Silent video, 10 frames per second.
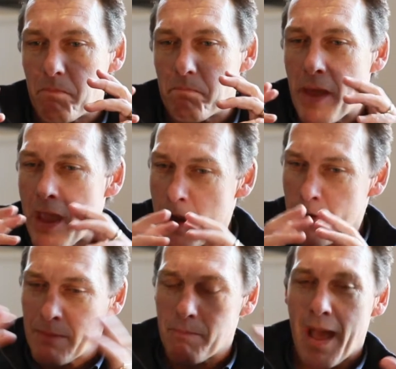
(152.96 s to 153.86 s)

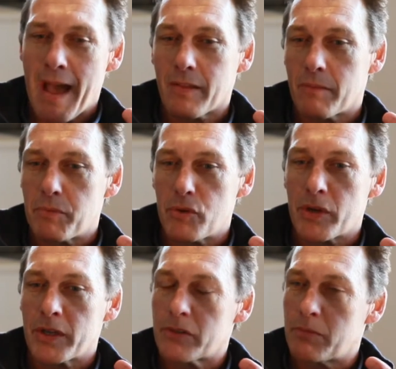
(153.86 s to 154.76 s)
paring back the
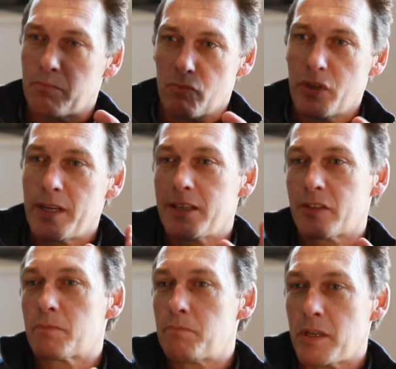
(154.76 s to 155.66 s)
building to really
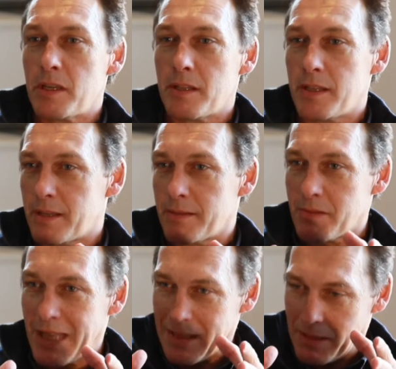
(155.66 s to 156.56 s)
just be
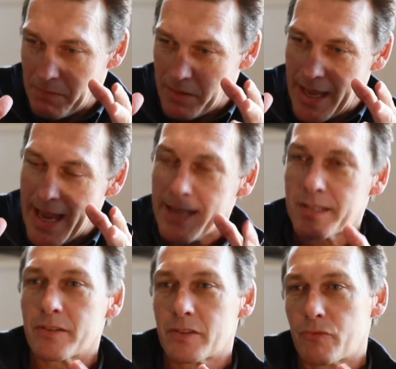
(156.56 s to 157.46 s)
the
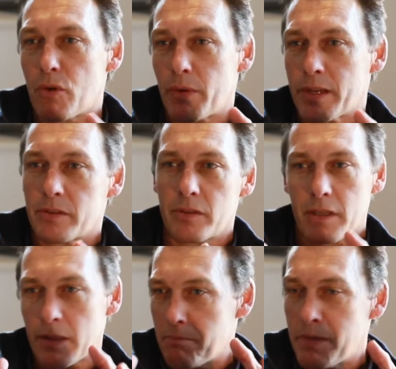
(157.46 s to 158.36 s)
essence of what we could do
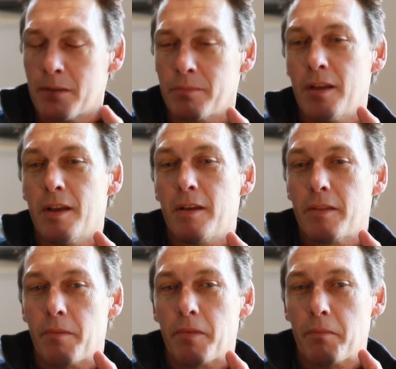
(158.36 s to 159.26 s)
there, the
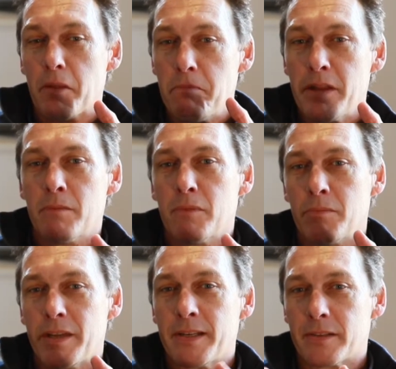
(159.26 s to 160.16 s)

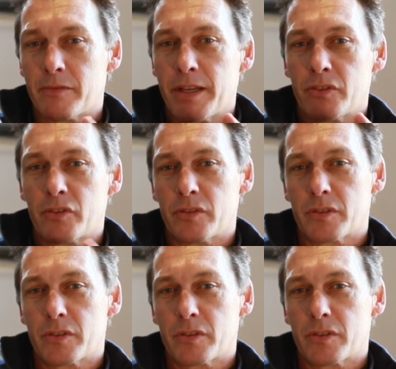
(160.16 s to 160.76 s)
minimum intervention.